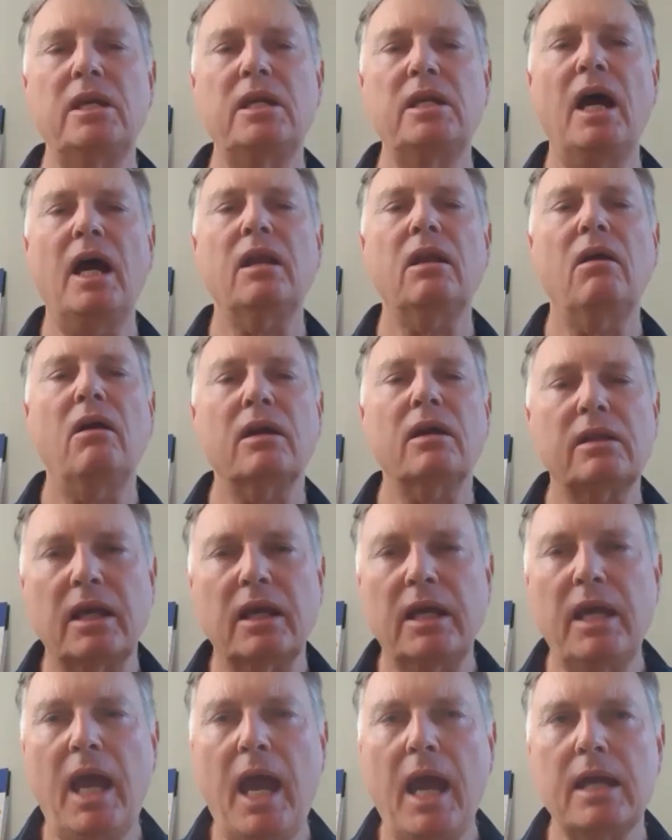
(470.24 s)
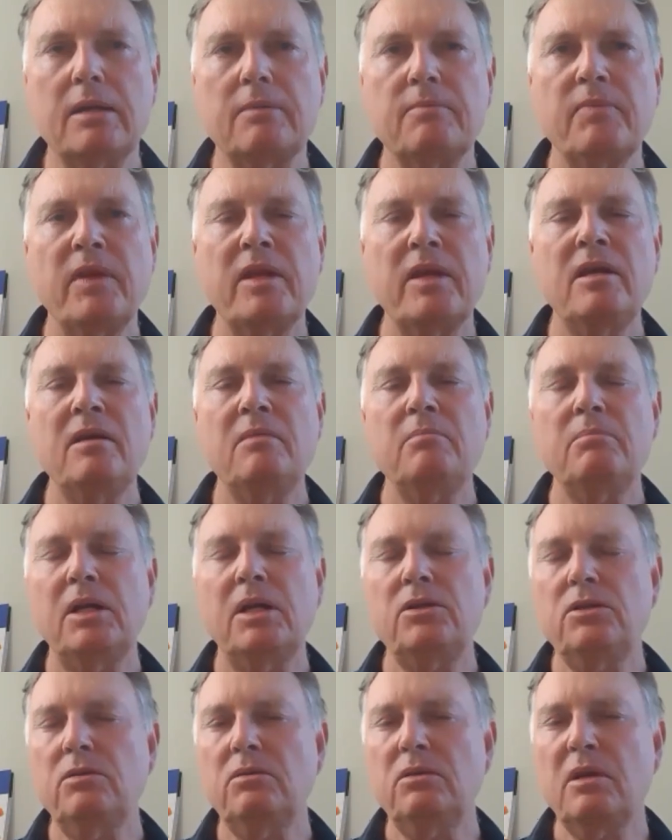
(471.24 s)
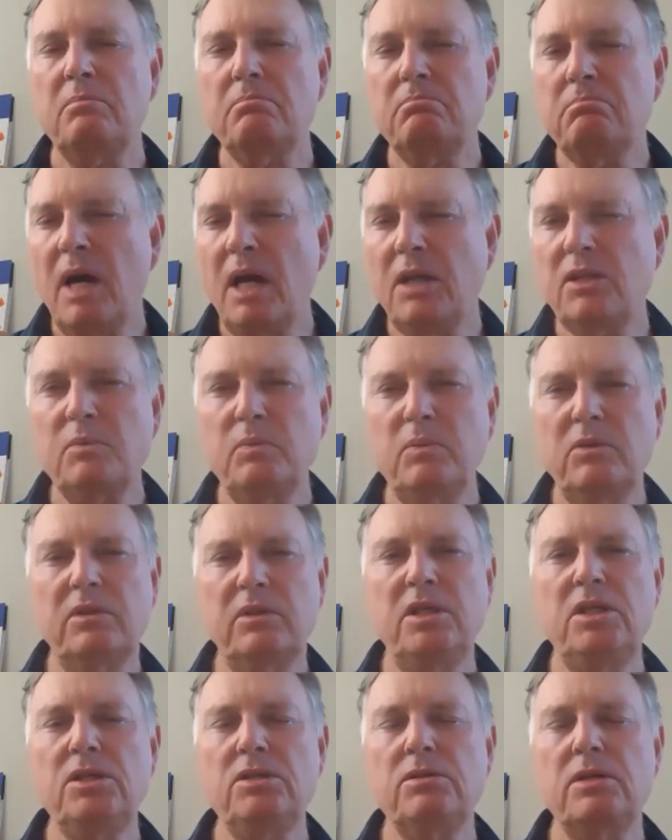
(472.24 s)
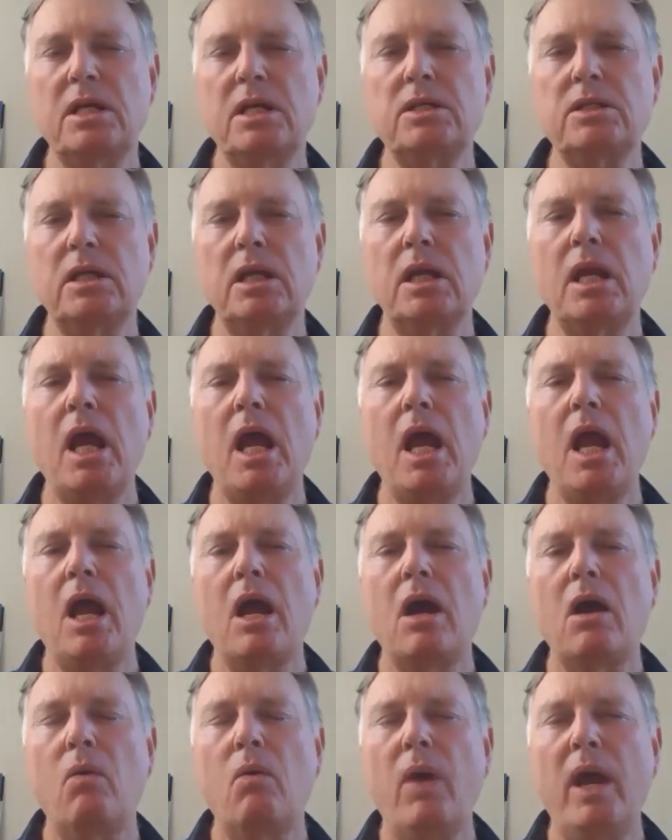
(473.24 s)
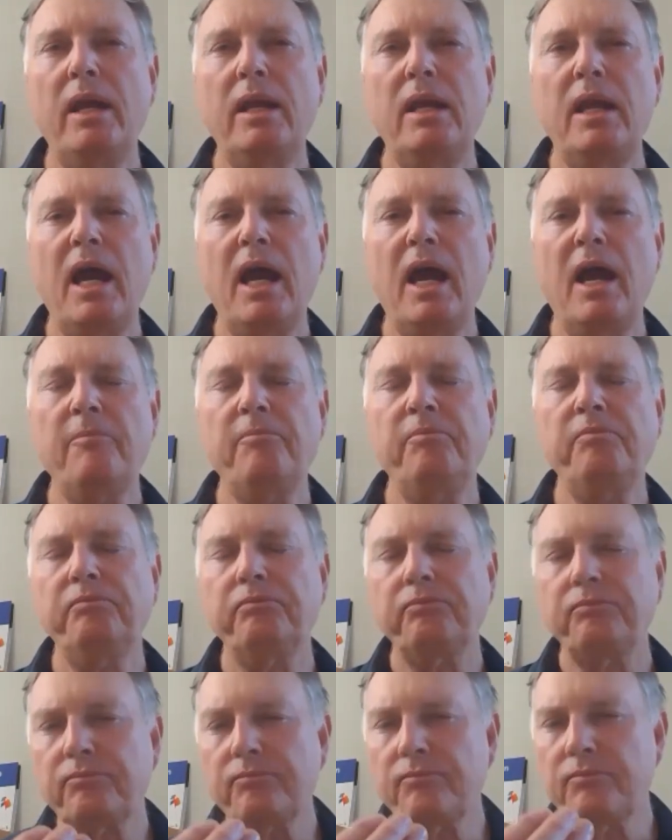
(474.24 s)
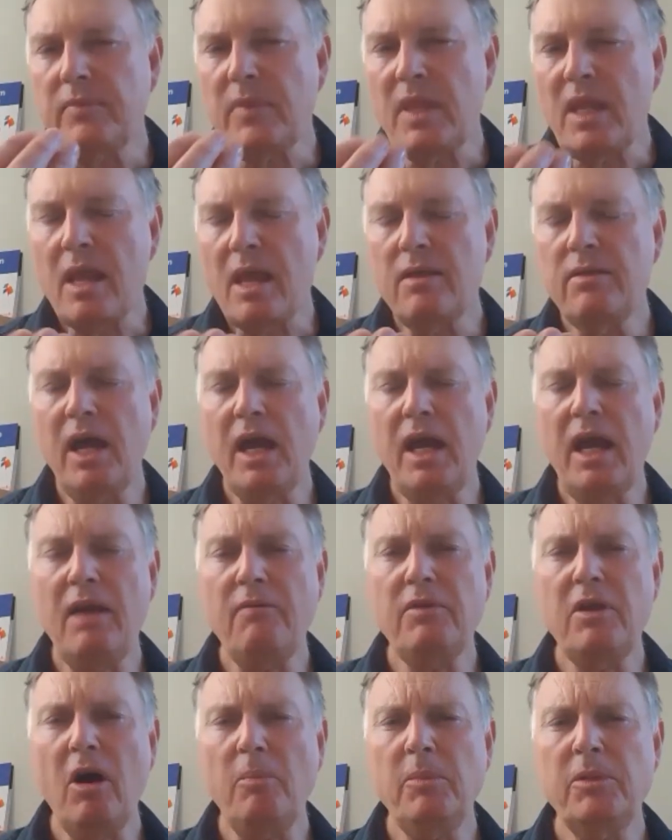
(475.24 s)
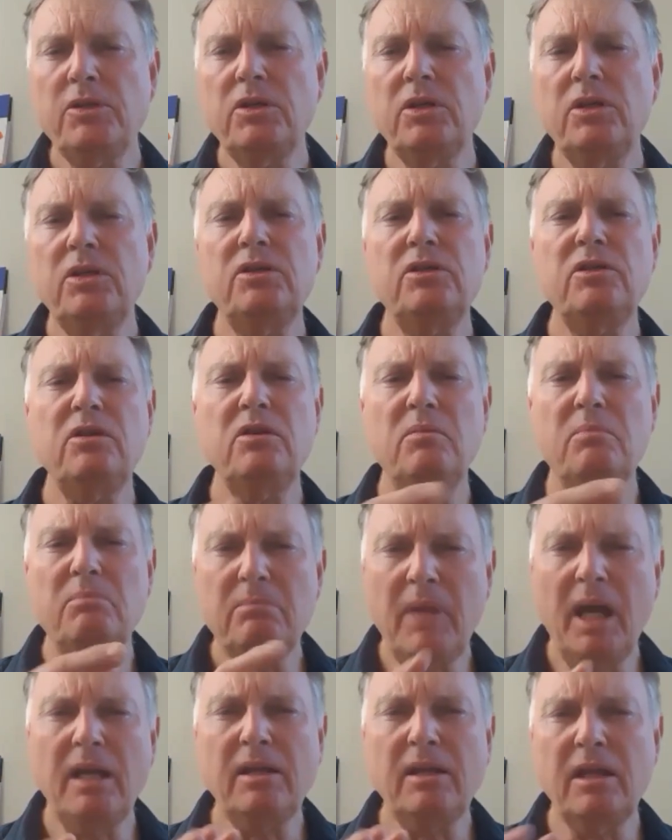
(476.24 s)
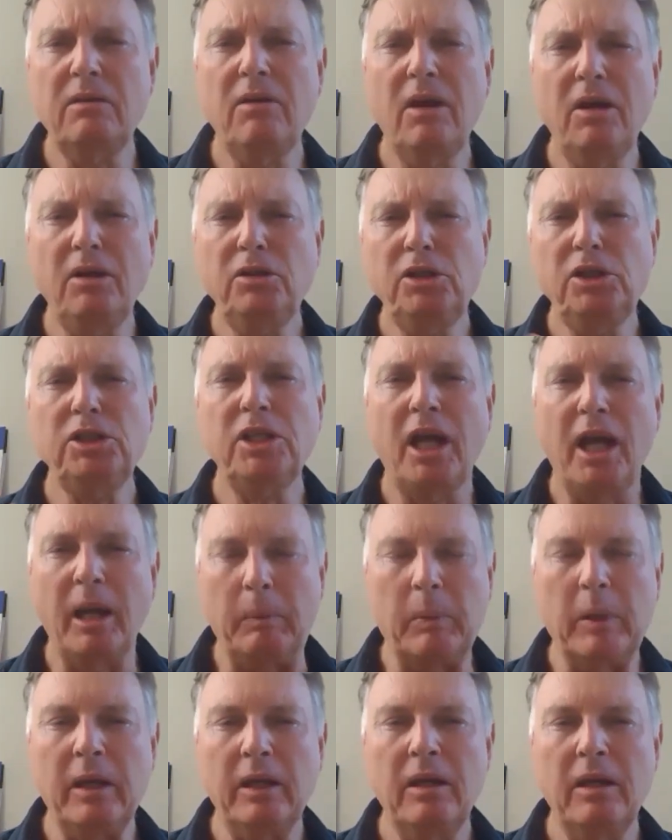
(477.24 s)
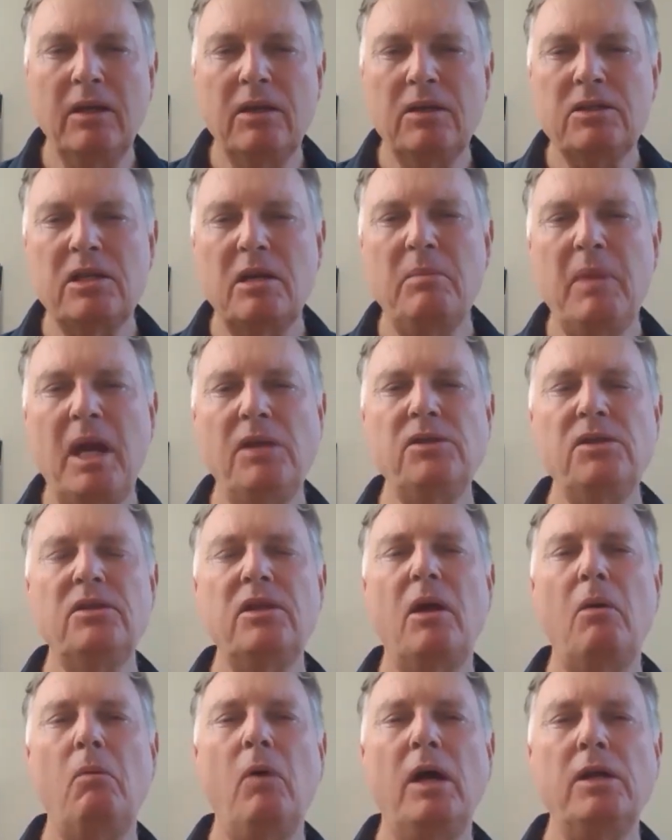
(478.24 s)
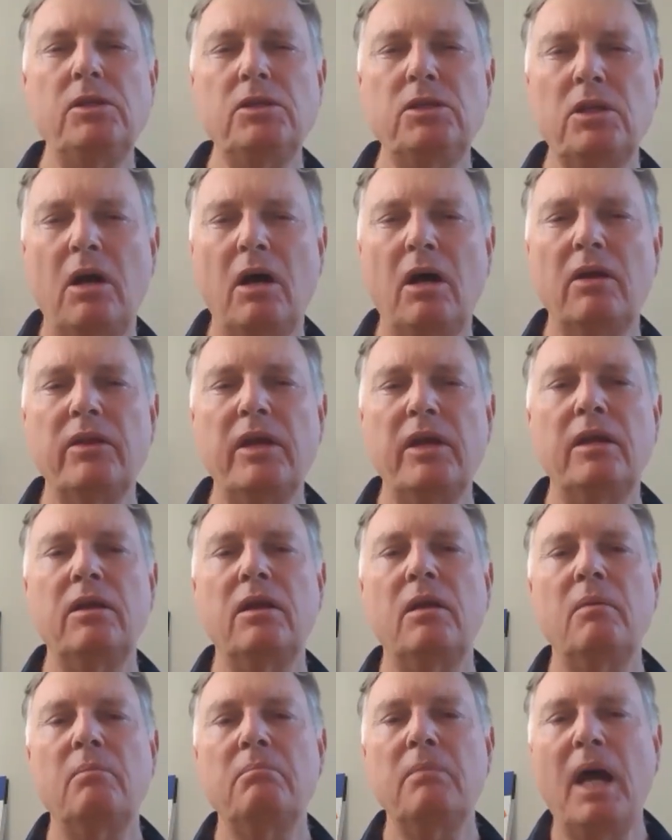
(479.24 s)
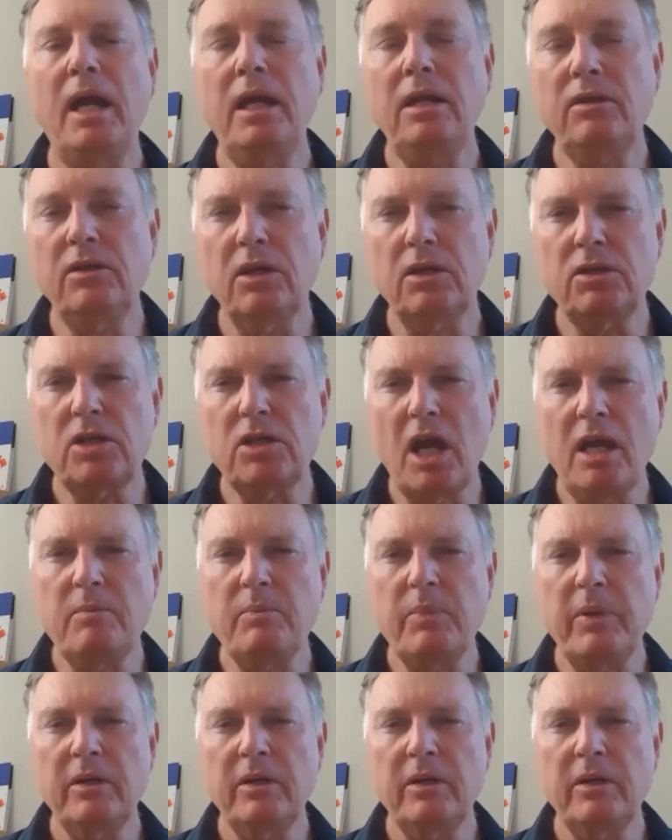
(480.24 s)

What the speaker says: done, like the cat, but children are much more interested when they have the opportunity to make their own shape. So imagine that one child then made the shape,